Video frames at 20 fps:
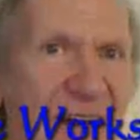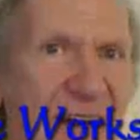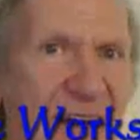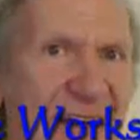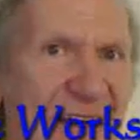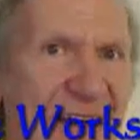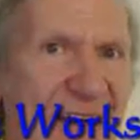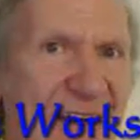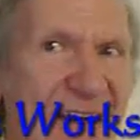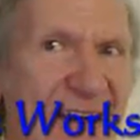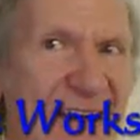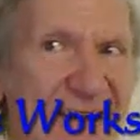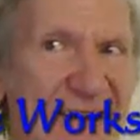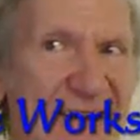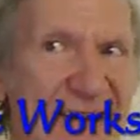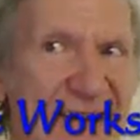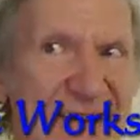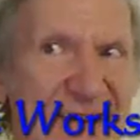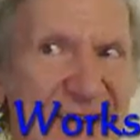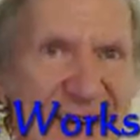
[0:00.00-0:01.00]

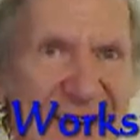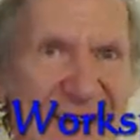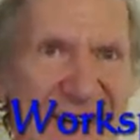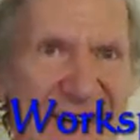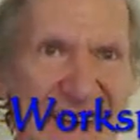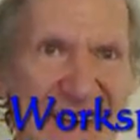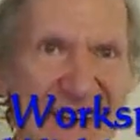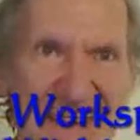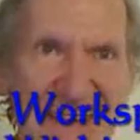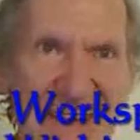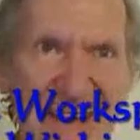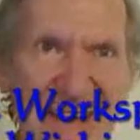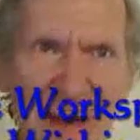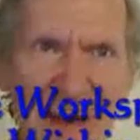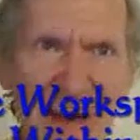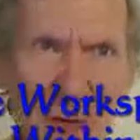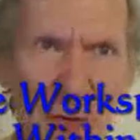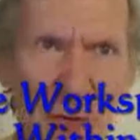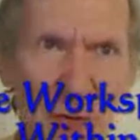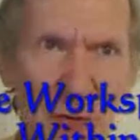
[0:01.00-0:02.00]
And
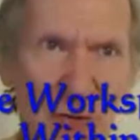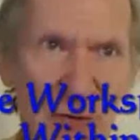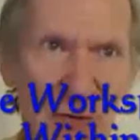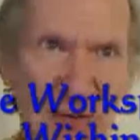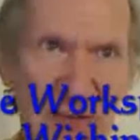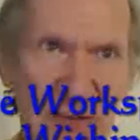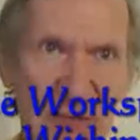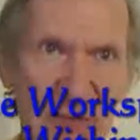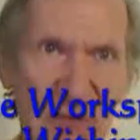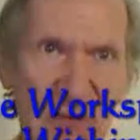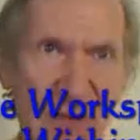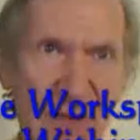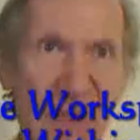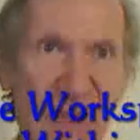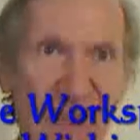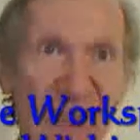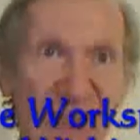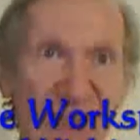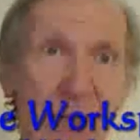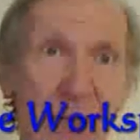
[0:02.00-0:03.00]
now that you have
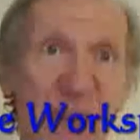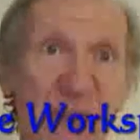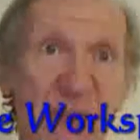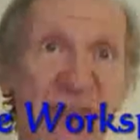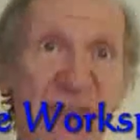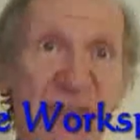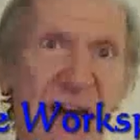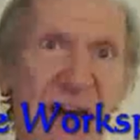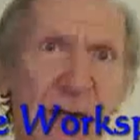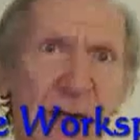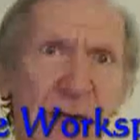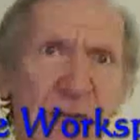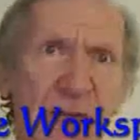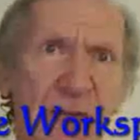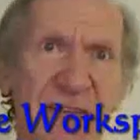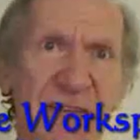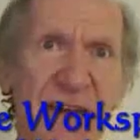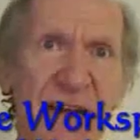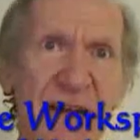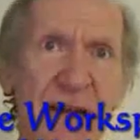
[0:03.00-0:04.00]
established the outer
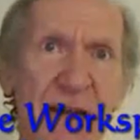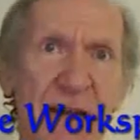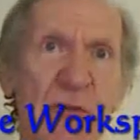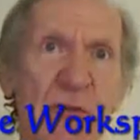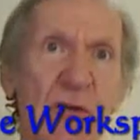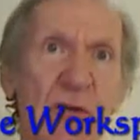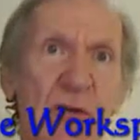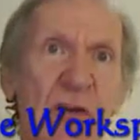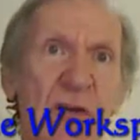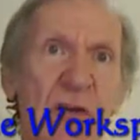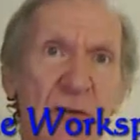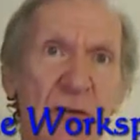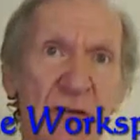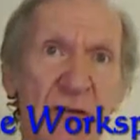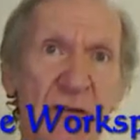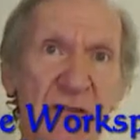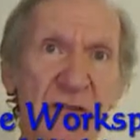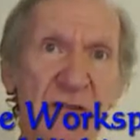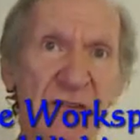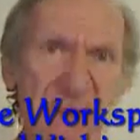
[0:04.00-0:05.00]
realm, you
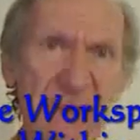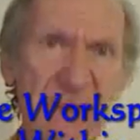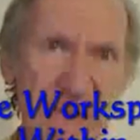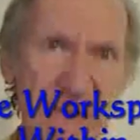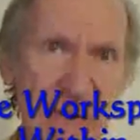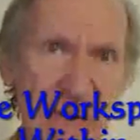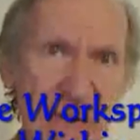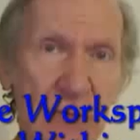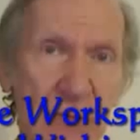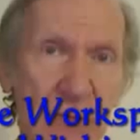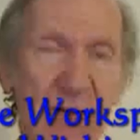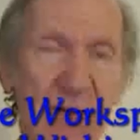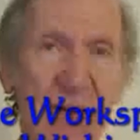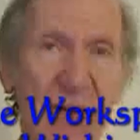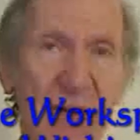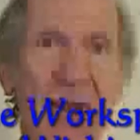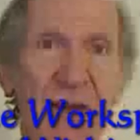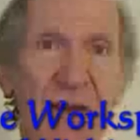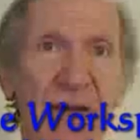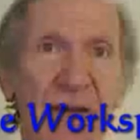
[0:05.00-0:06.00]
continue
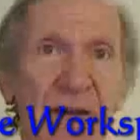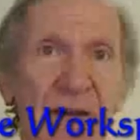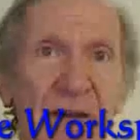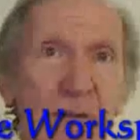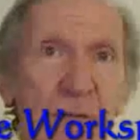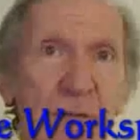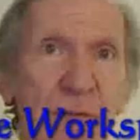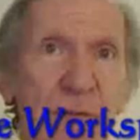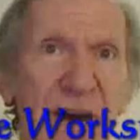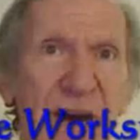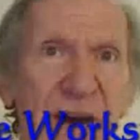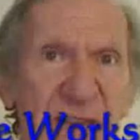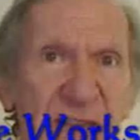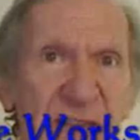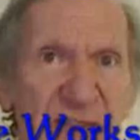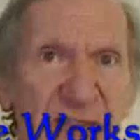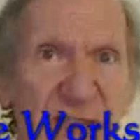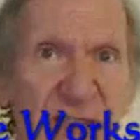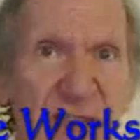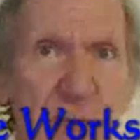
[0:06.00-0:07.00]
by
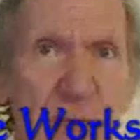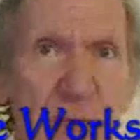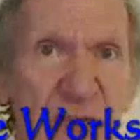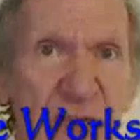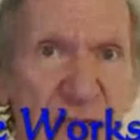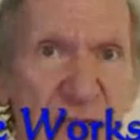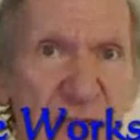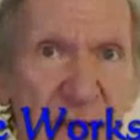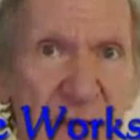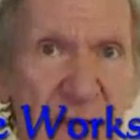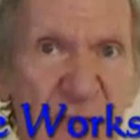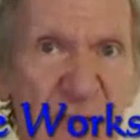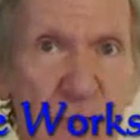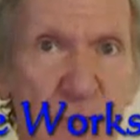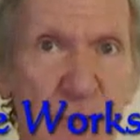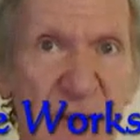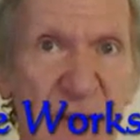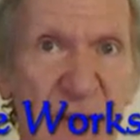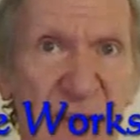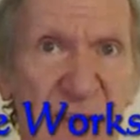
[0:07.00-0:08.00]
establishing a
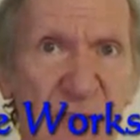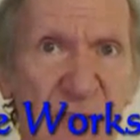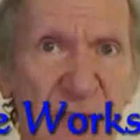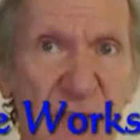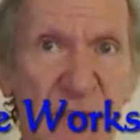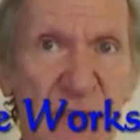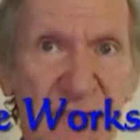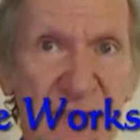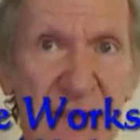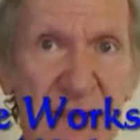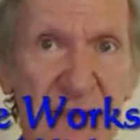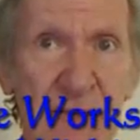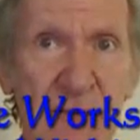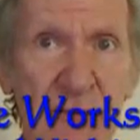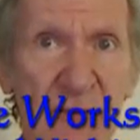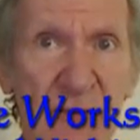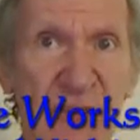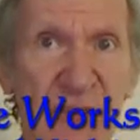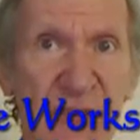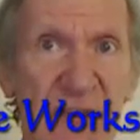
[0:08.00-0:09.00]
space within
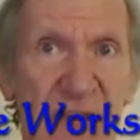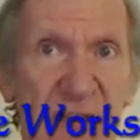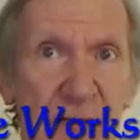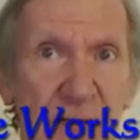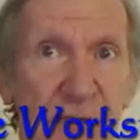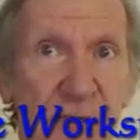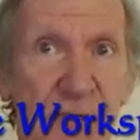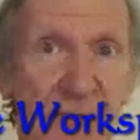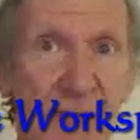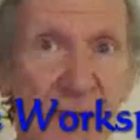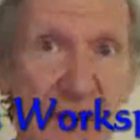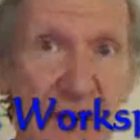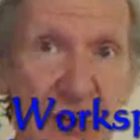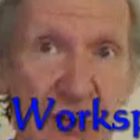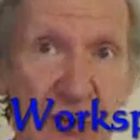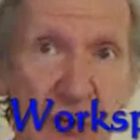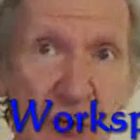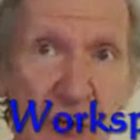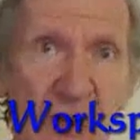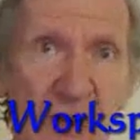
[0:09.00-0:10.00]
yourself where
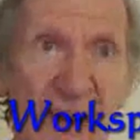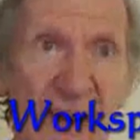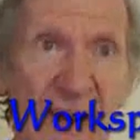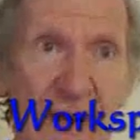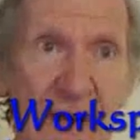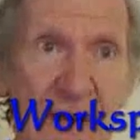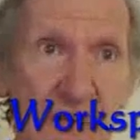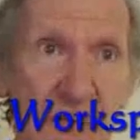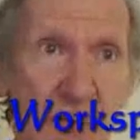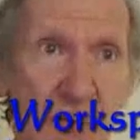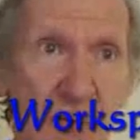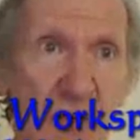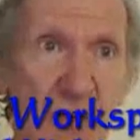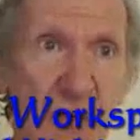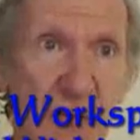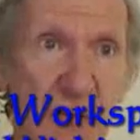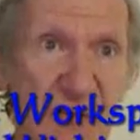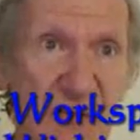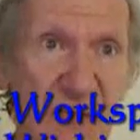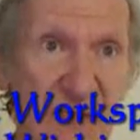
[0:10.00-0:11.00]
you can
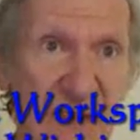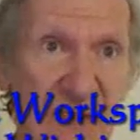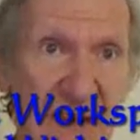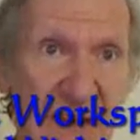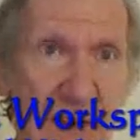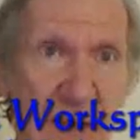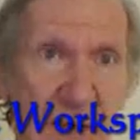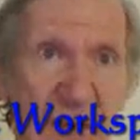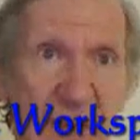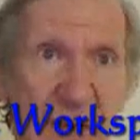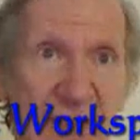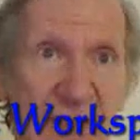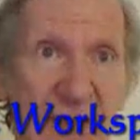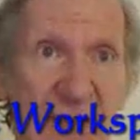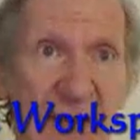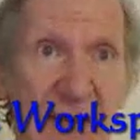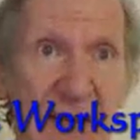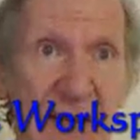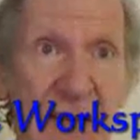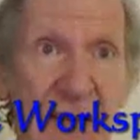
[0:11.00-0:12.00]
work with the elements
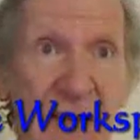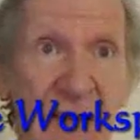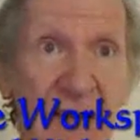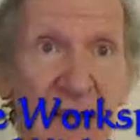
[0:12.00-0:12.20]
and